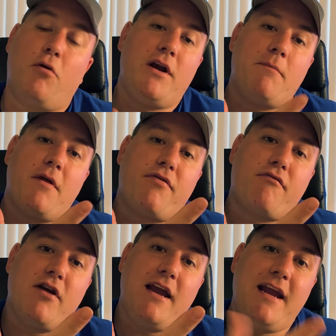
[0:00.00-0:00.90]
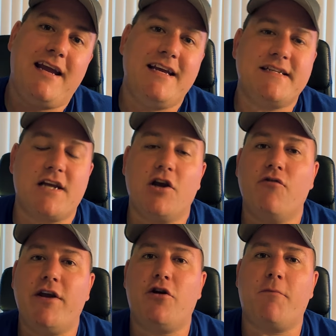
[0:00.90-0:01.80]
Point number 3 is
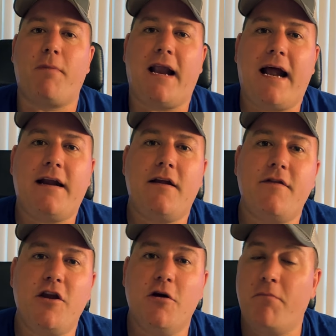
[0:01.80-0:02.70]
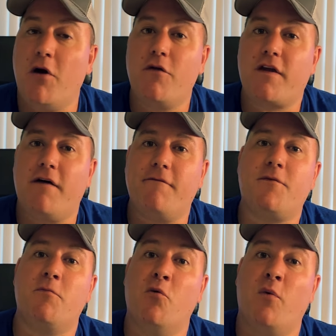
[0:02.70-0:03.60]
agree on a plan that you're both
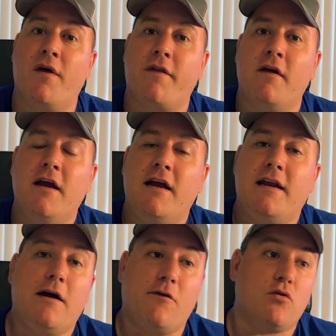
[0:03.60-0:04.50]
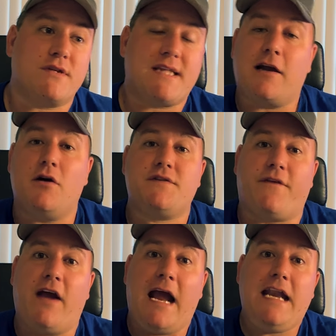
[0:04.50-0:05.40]
comfortable with. Now, of course, that goes
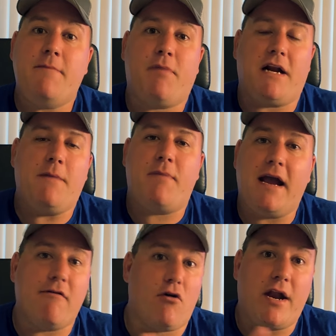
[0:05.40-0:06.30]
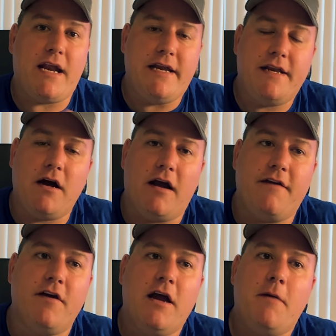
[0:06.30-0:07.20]
for any buddy pair on any
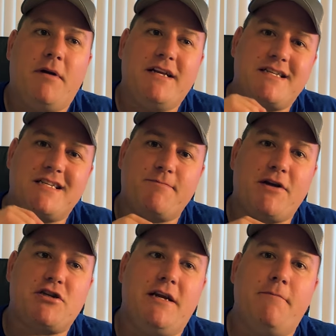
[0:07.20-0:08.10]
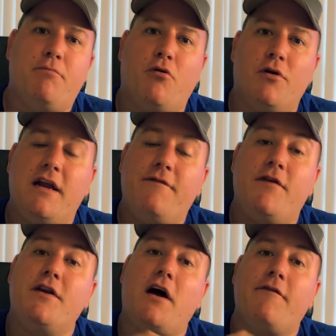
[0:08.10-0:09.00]
dive, but it's especially important if
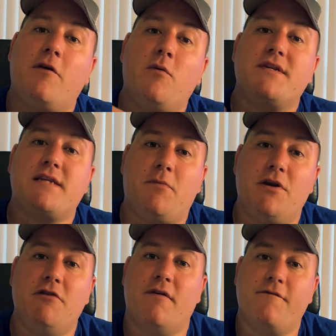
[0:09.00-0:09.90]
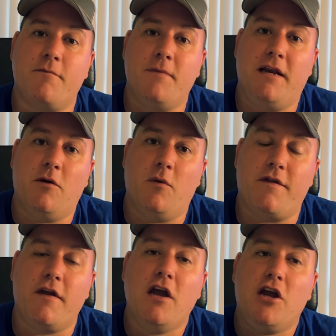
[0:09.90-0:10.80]
you're diving with someone you're unfamiliar
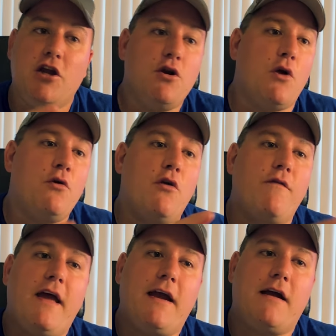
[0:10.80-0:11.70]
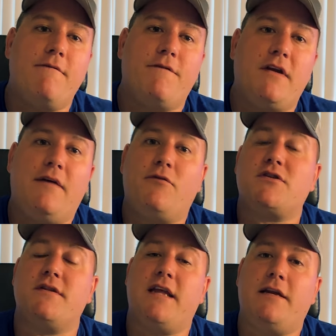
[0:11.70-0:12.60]
with. You don't know their comfort
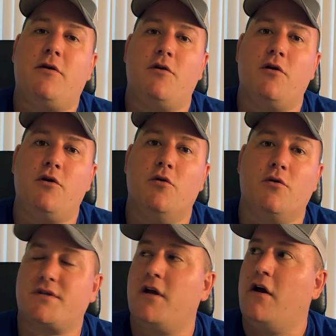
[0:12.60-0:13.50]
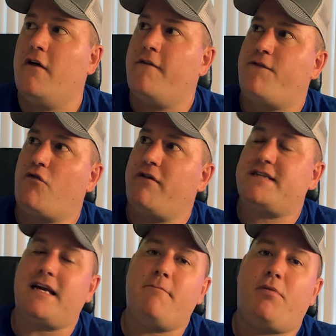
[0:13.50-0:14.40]
levels and they don't know yours. For
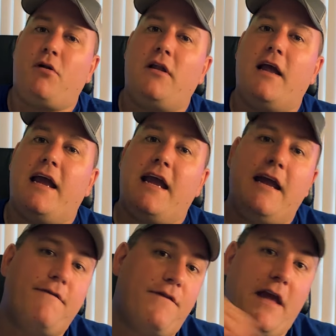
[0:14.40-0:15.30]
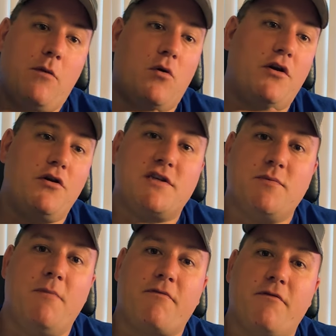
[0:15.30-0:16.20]
example, if they want to do
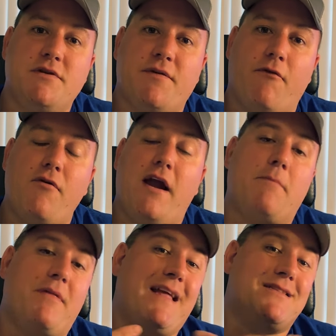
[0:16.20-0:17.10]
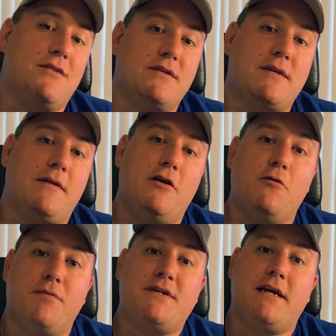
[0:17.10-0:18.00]
swim-throughs of a wreck, but that's not something
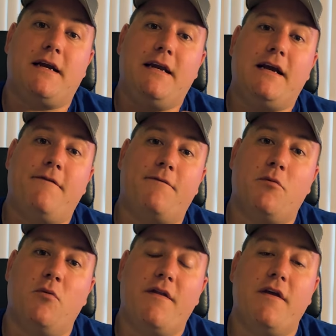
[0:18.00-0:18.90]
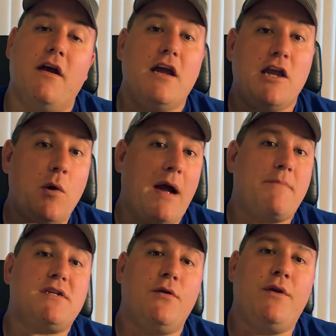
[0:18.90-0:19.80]
you're particularly comfortable with, you
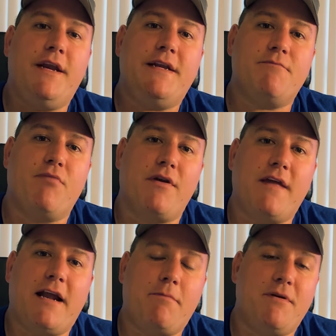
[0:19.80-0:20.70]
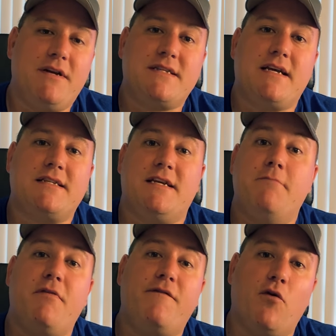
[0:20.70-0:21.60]
absolutely need to bring that up and discuss
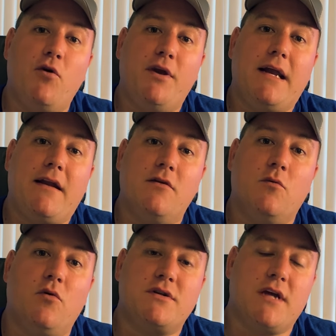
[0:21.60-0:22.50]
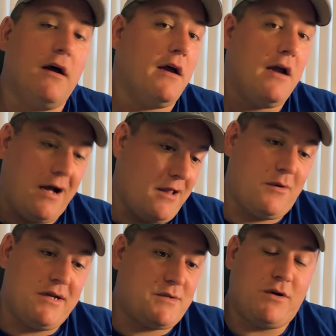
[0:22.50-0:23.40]
it before you get in the water.
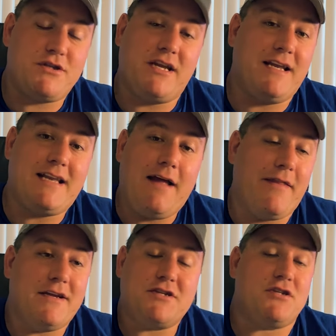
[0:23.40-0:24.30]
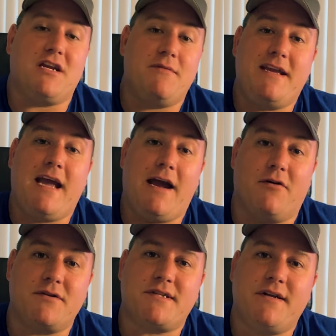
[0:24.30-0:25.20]
Otherwise, once you get down there, it's just going to be
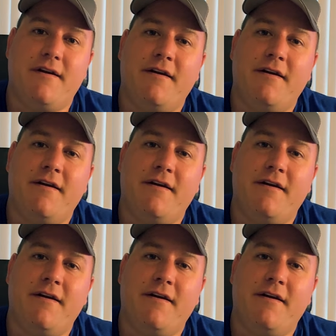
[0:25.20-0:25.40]
chaos.